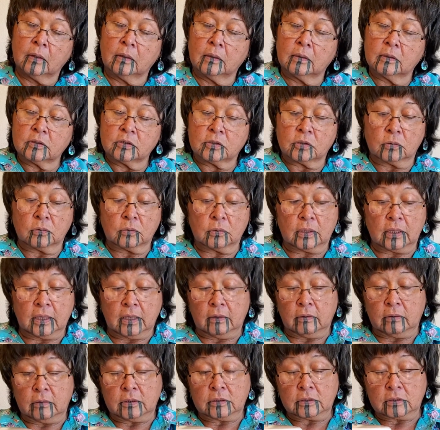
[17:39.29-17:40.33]
So the
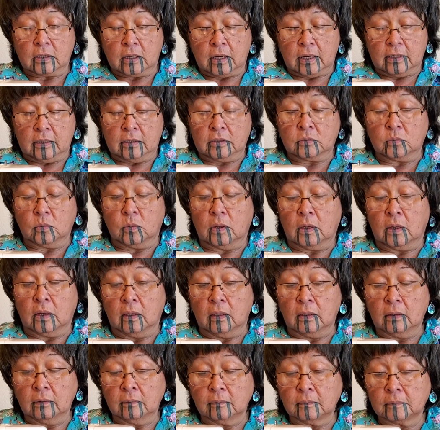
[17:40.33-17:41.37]
other side as
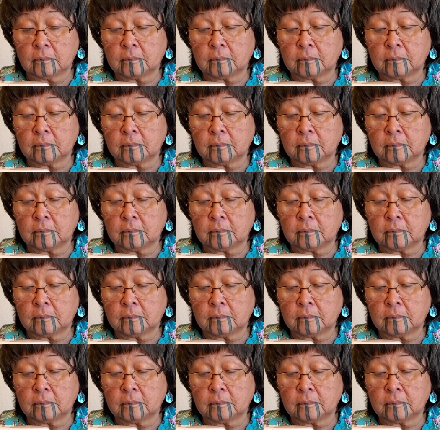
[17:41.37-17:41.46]
well.